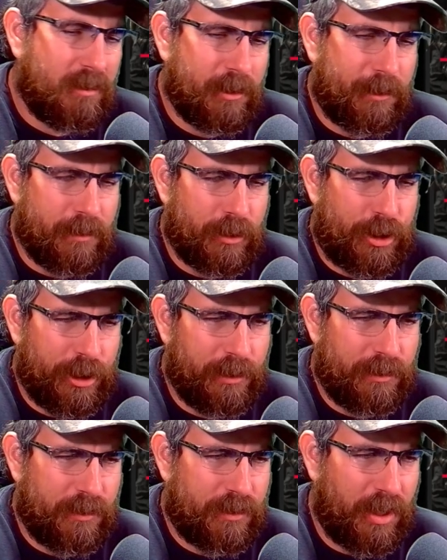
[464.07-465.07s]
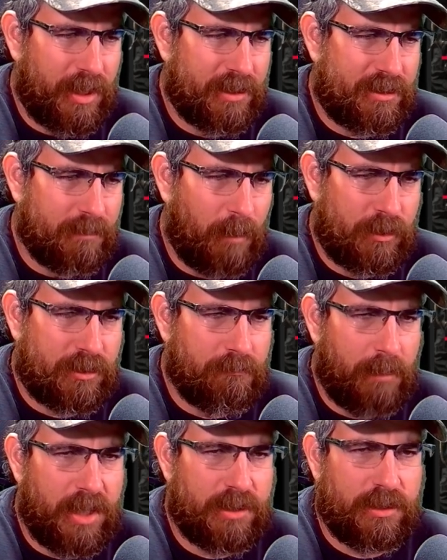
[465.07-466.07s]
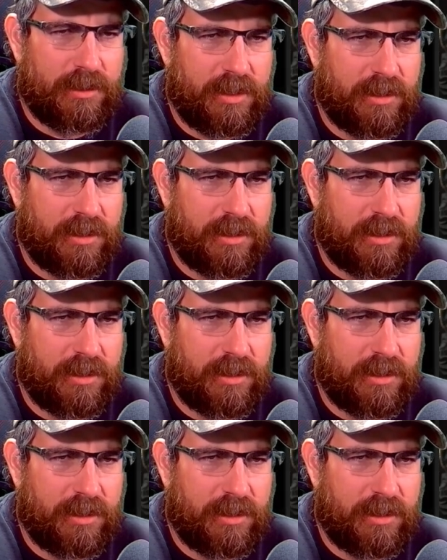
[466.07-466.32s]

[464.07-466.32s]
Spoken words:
the shills will say it's the most amazing